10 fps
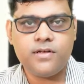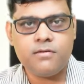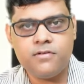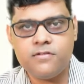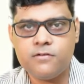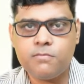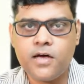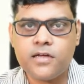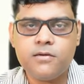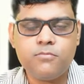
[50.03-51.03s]
That means this
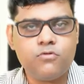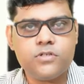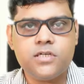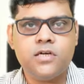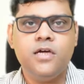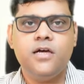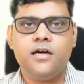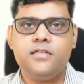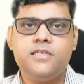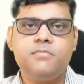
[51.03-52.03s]
parking posting
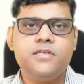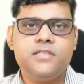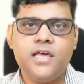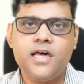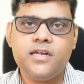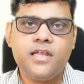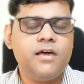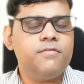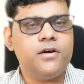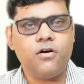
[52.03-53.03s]
concept is there in
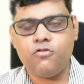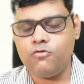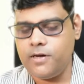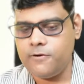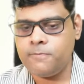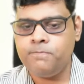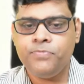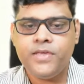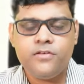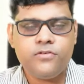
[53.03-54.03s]
every document.
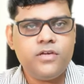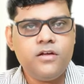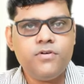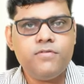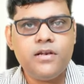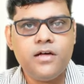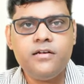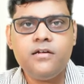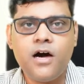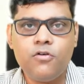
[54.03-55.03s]
So here we will
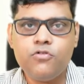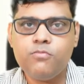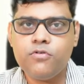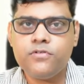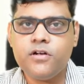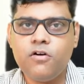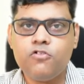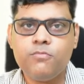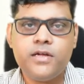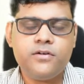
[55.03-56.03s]
learn how to post a
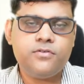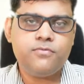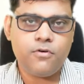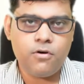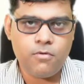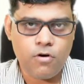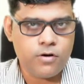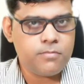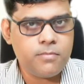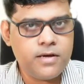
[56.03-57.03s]
document from
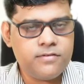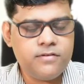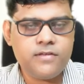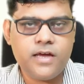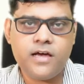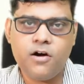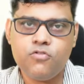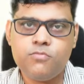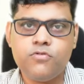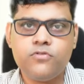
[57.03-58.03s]
on-premises and how
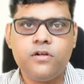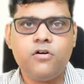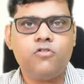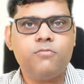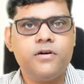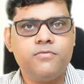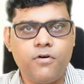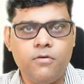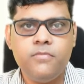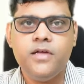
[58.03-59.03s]
to post a document
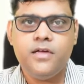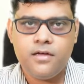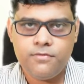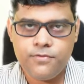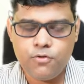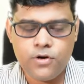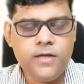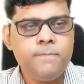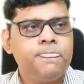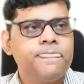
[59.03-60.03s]
from
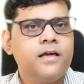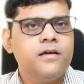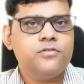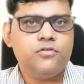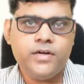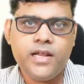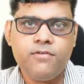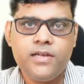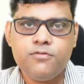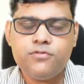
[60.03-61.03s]
Fiori. So when I
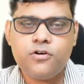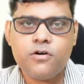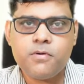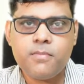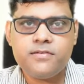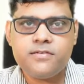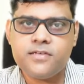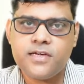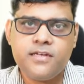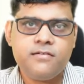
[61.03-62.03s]
will use
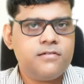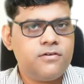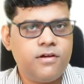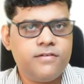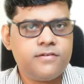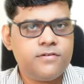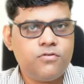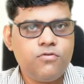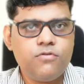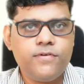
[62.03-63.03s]
on-premises, again, the transaction
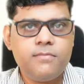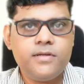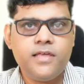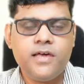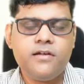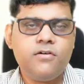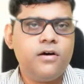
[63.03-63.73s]
code will be there.